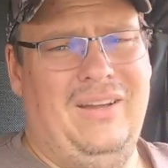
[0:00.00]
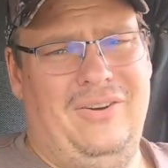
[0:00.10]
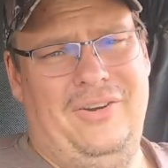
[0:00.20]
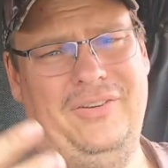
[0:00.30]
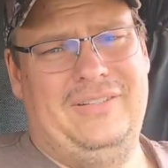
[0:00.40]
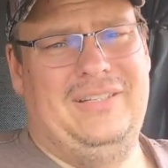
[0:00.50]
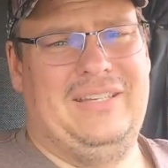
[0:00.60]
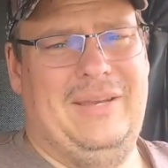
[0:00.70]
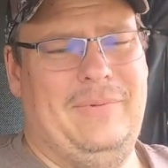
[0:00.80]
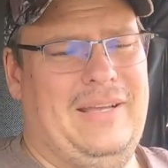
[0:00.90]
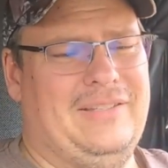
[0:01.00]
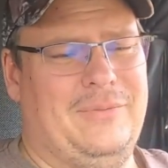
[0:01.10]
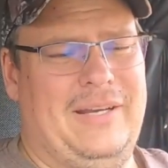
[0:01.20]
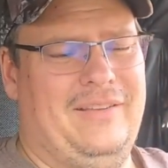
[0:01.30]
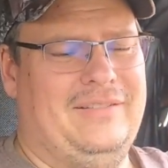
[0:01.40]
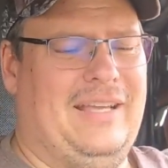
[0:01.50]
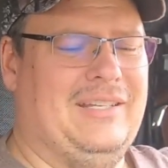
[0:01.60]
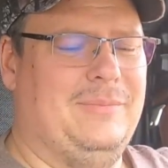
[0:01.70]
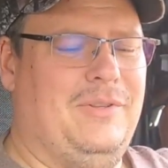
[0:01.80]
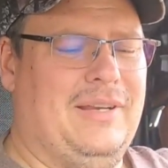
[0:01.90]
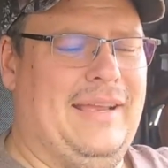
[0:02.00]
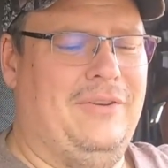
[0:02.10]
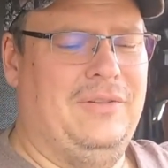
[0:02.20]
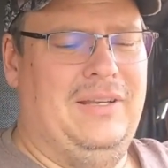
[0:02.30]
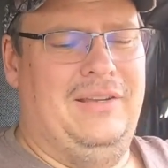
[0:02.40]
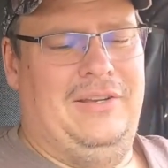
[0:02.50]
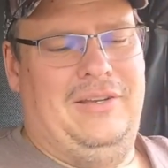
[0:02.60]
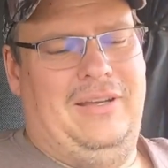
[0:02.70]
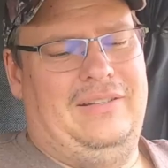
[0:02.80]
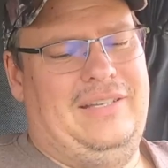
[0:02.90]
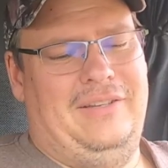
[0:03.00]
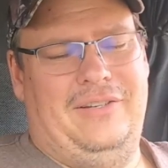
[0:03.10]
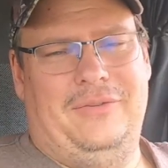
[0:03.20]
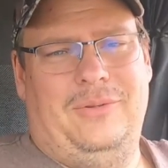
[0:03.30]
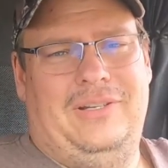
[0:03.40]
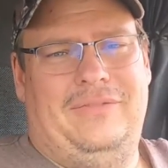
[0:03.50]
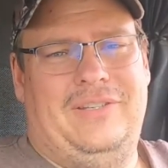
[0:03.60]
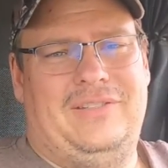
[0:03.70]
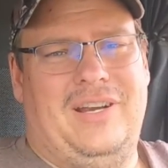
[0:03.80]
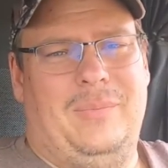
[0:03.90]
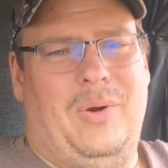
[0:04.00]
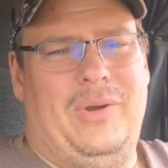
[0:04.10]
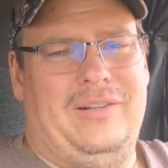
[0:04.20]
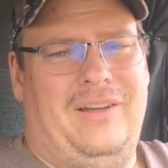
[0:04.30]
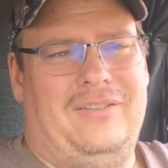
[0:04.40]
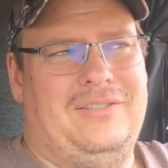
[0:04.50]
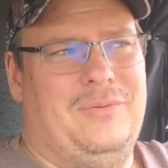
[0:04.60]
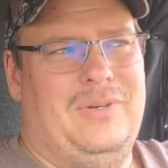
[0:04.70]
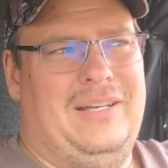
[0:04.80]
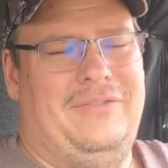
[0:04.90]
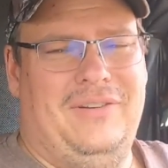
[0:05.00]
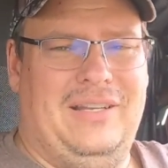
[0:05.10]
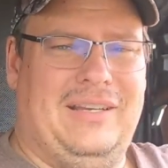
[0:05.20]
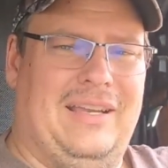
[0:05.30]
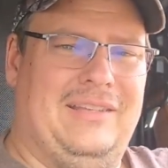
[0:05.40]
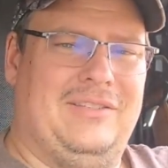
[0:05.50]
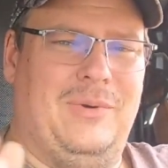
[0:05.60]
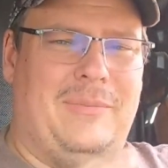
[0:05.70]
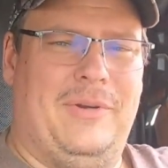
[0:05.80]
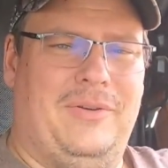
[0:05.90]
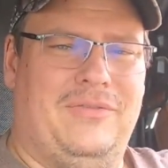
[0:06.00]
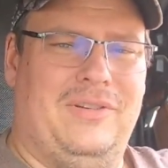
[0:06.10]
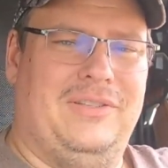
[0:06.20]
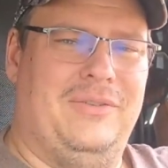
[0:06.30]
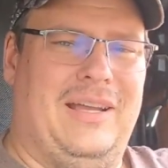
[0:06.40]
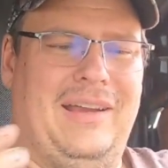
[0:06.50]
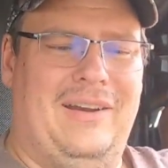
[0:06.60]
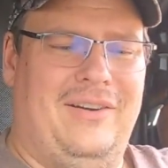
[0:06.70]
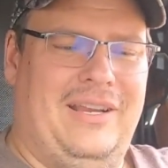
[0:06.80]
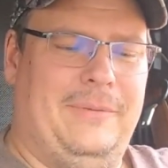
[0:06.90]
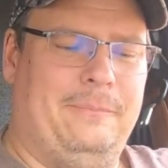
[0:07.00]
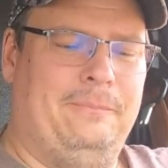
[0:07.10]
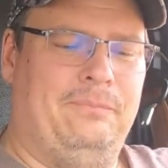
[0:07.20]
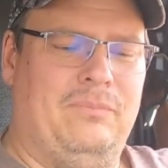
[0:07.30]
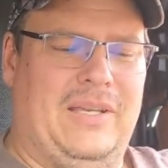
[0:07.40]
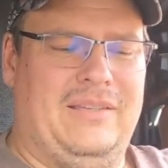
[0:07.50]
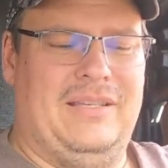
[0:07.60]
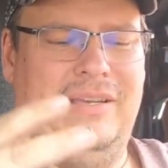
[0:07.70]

Or you could just keep it as a regular taxable account until they're old enough to start mowing lawns or whatever, and then kind of swap it over into an IRA because they